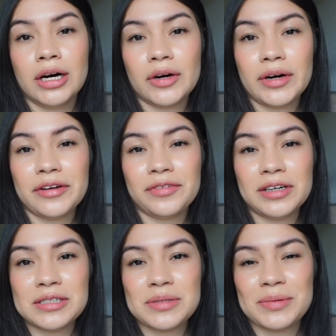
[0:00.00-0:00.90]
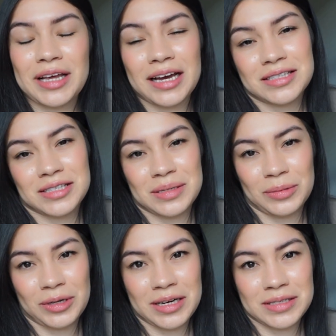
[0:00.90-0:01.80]
All right, friends, well, that
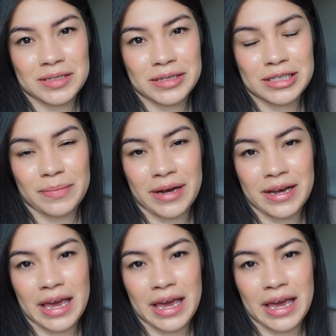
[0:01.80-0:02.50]
summarizes my